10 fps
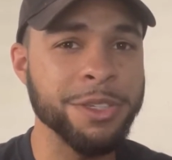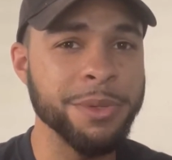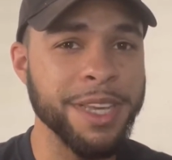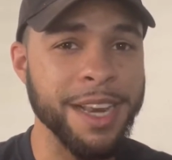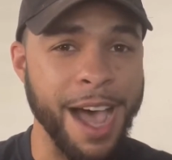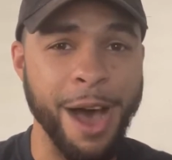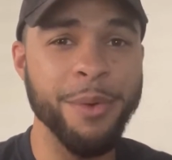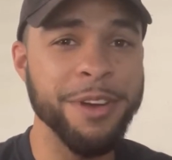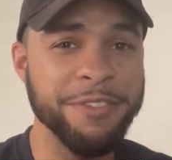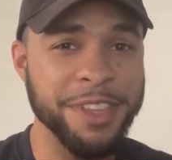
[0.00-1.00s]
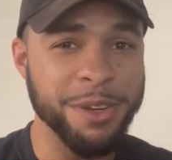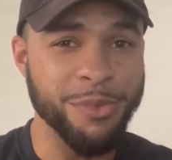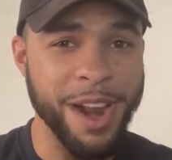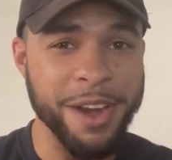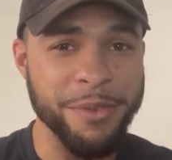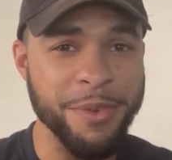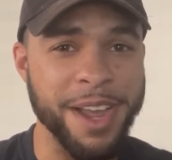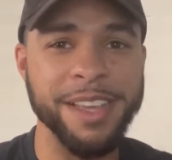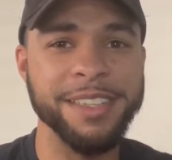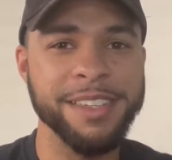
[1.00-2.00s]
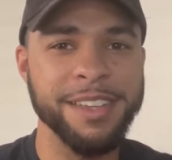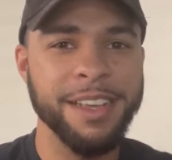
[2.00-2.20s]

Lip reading: to get out of the rent race.